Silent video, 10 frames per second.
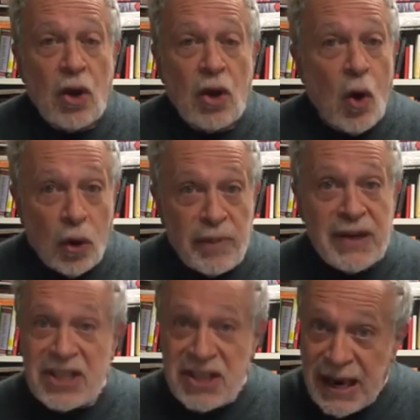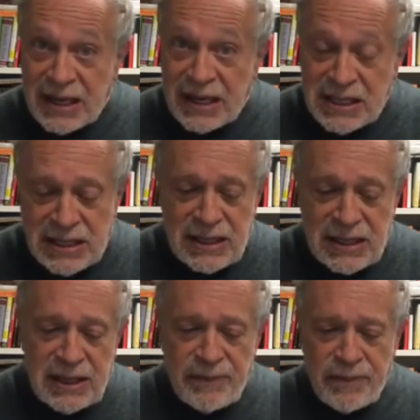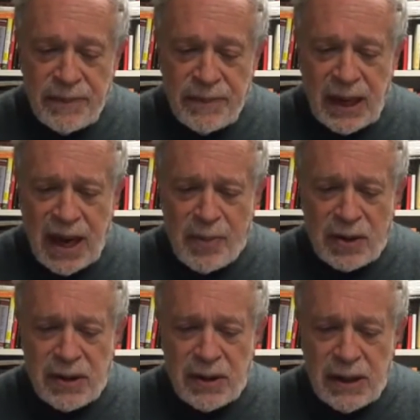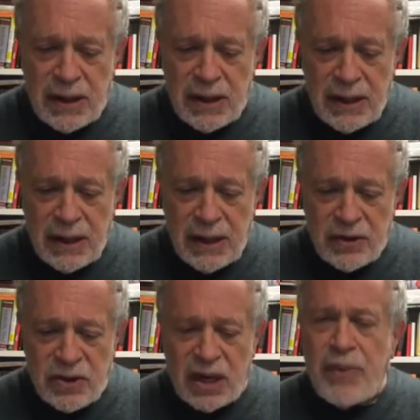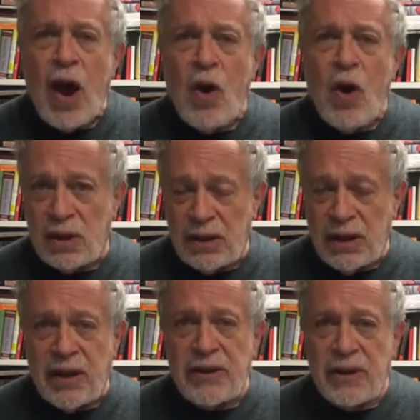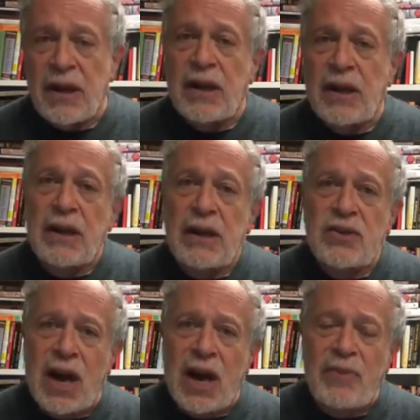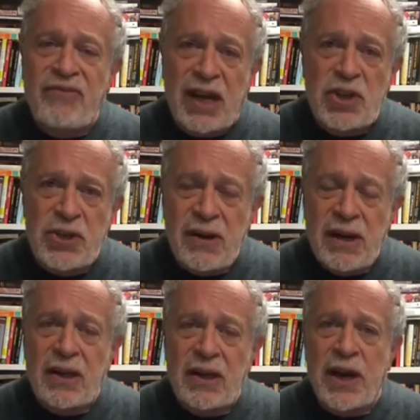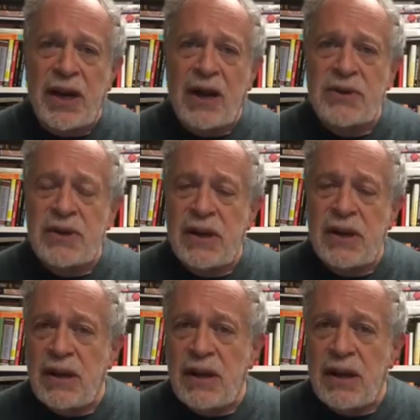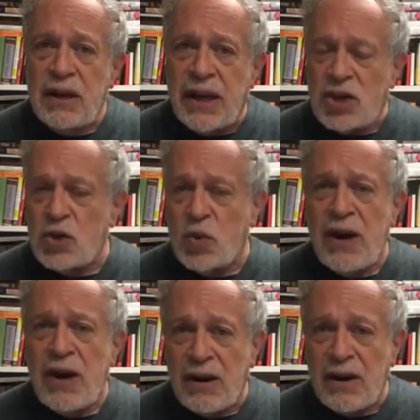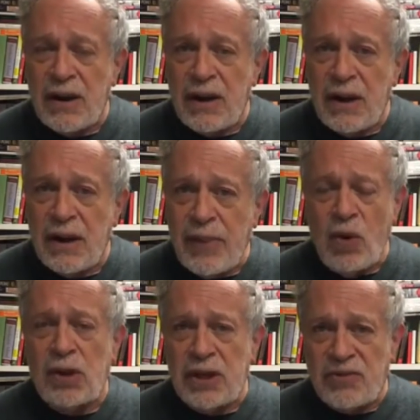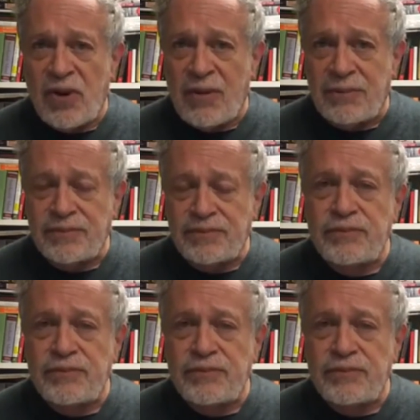Goldman Sachs. And how about Dina Powell, another top advisor in the White House? Guess where Powell is from?